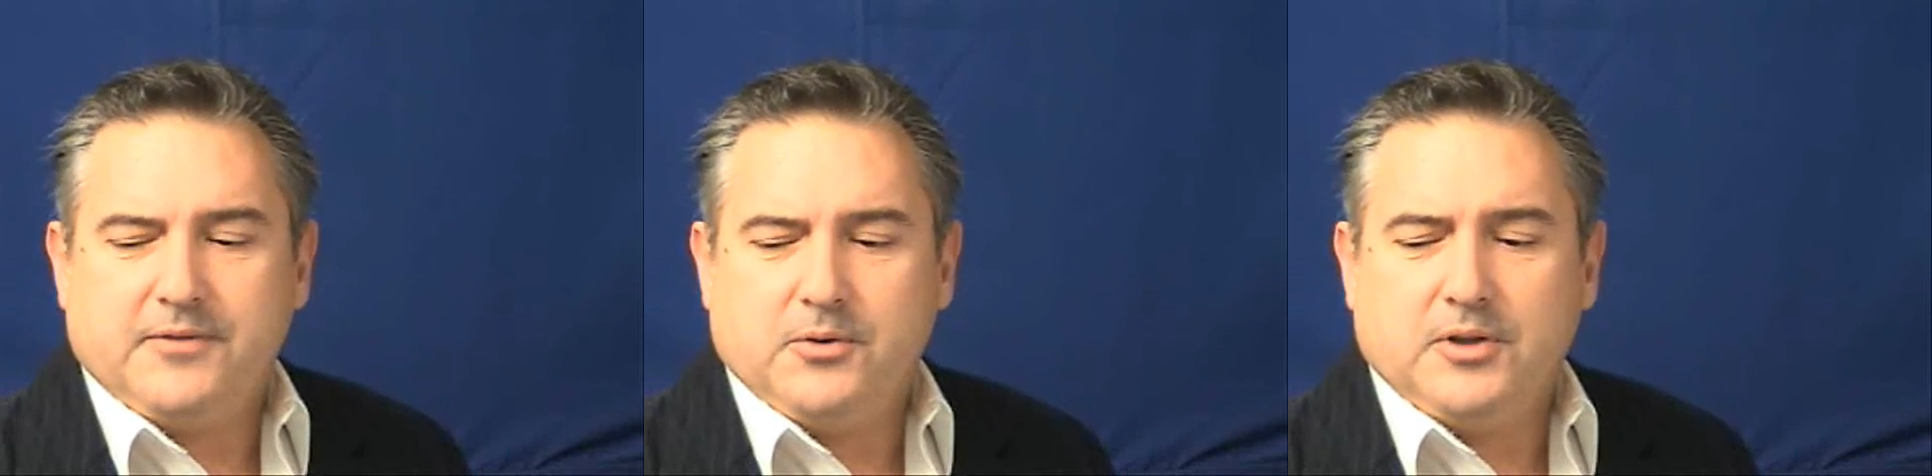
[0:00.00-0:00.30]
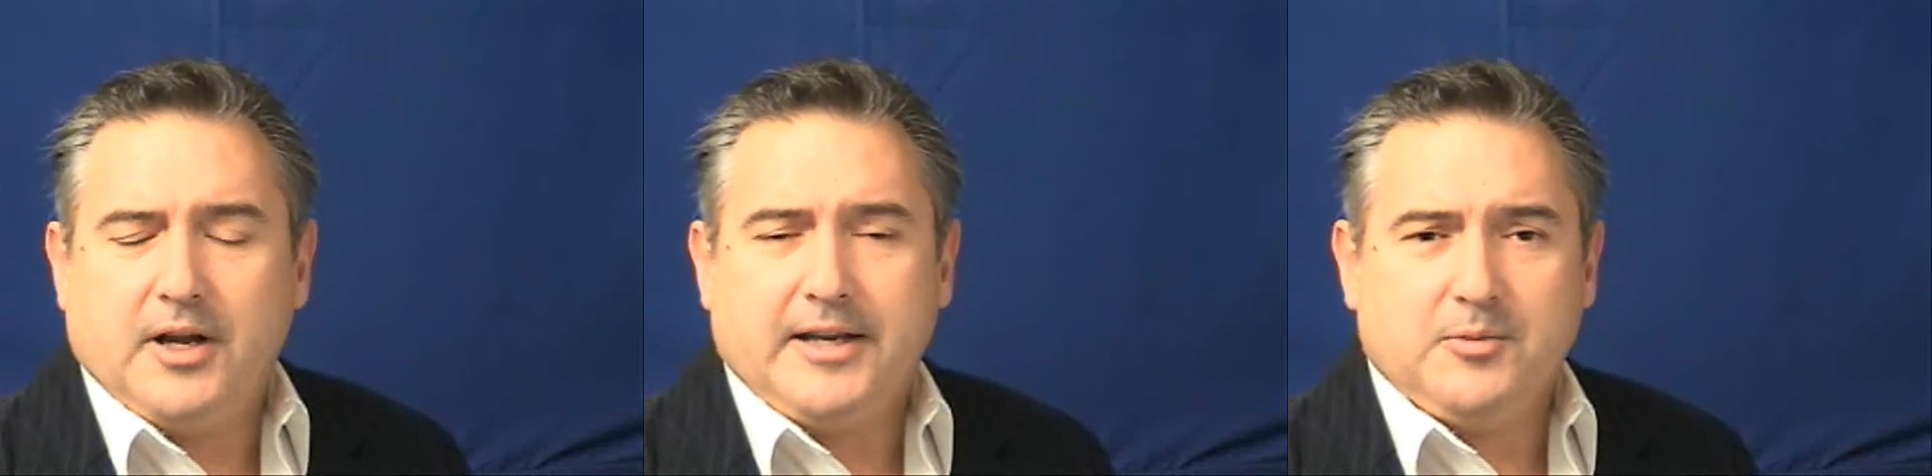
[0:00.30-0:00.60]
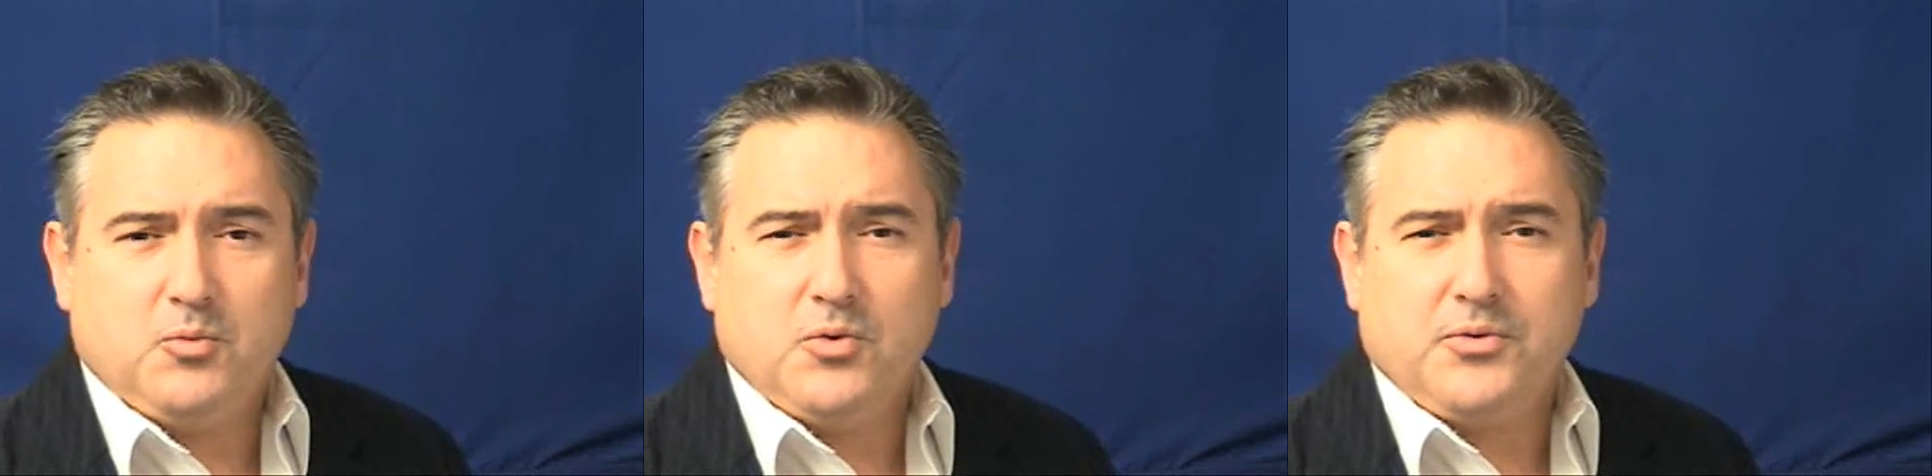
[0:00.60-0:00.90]
phone line
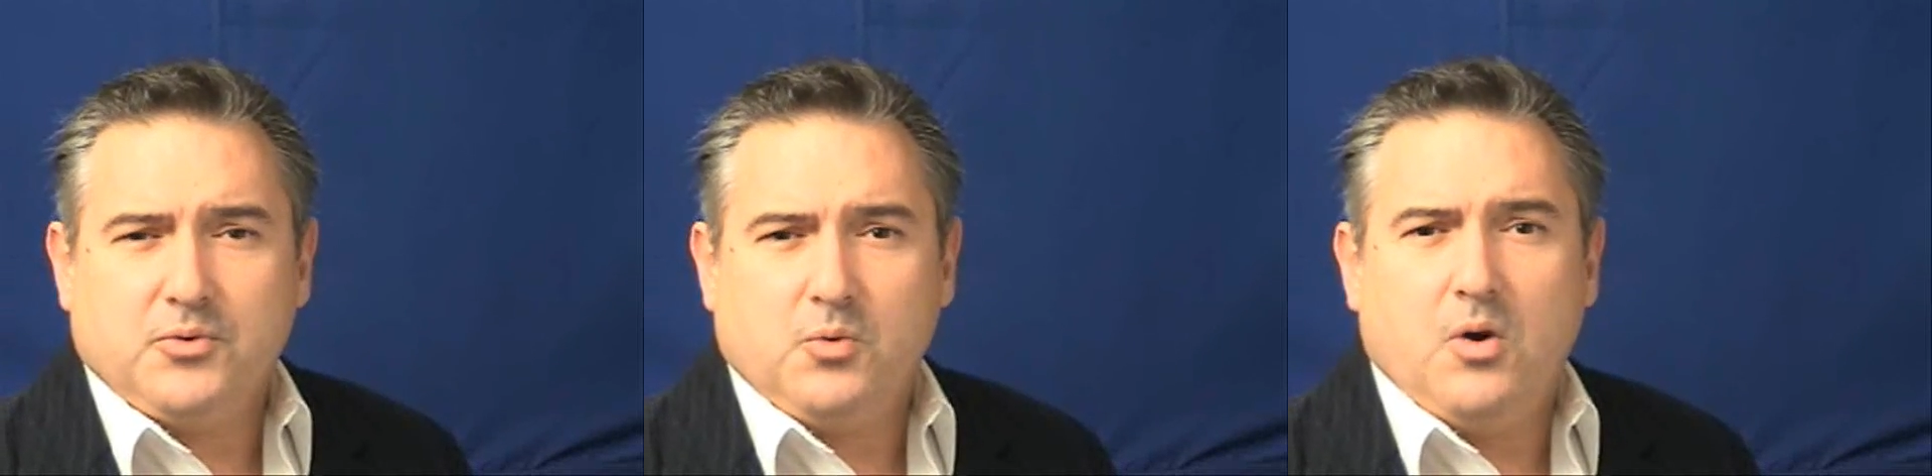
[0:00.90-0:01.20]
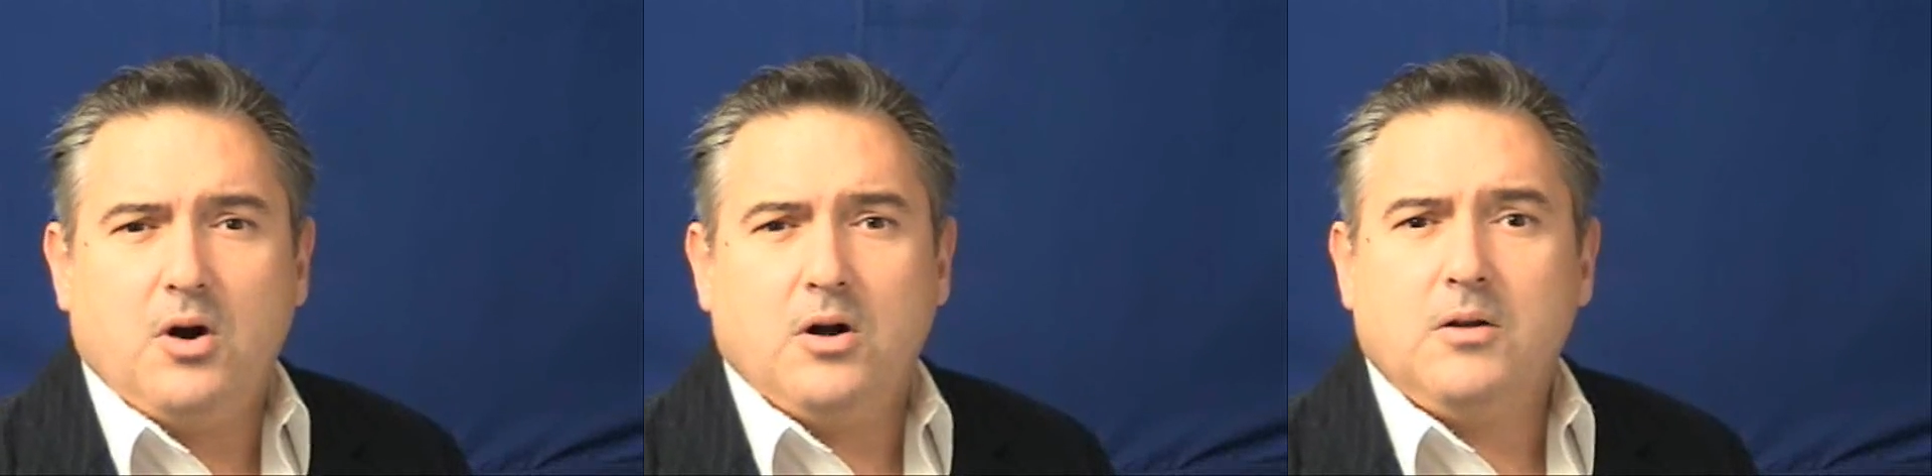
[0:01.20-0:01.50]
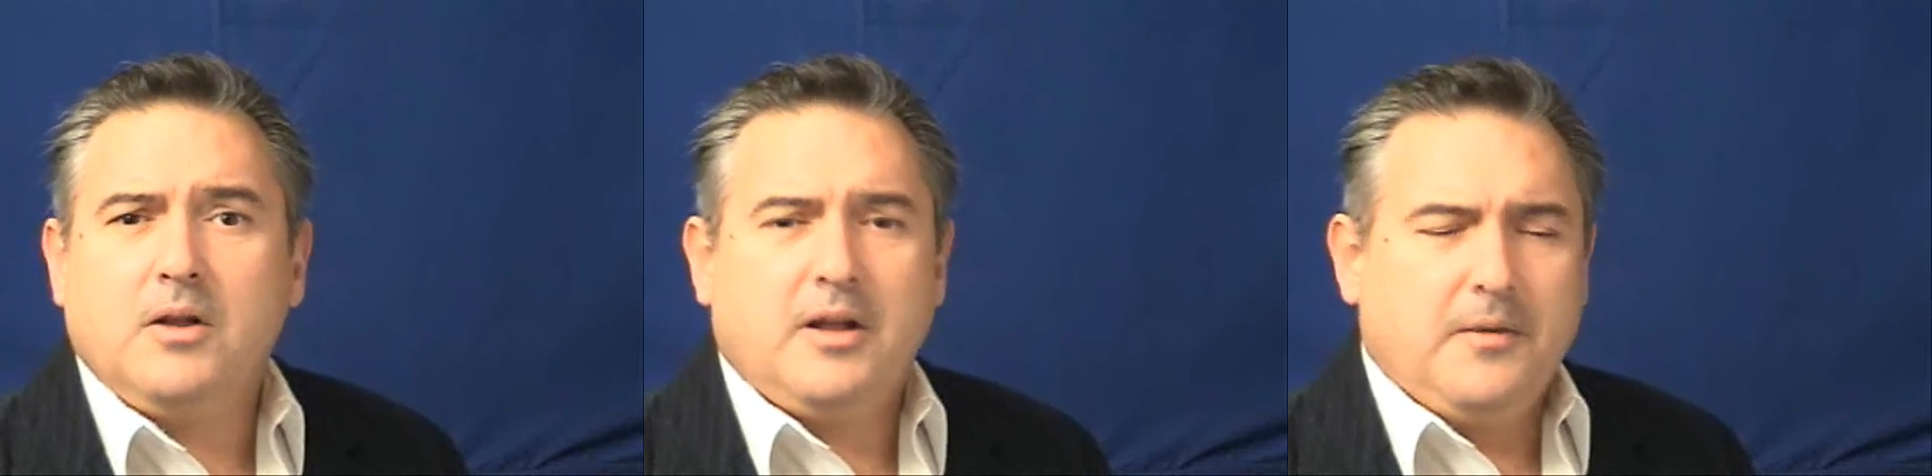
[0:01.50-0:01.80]
anymore through the
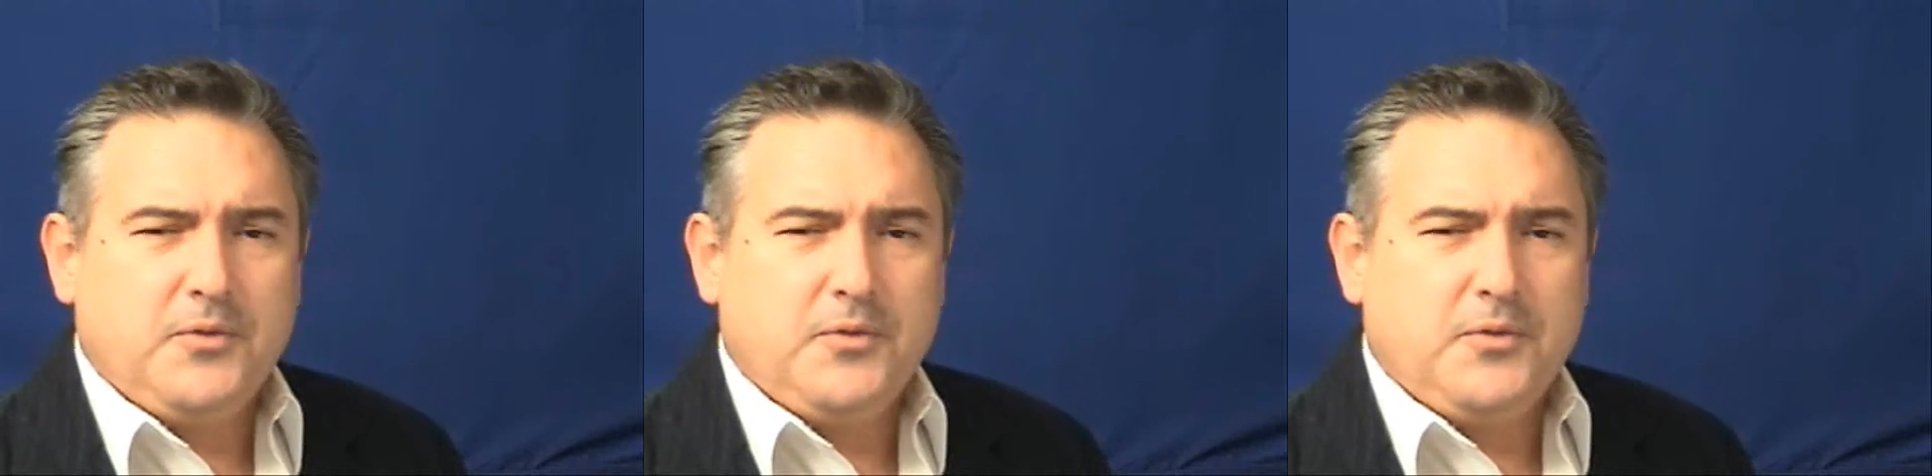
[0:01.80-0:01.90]
wall.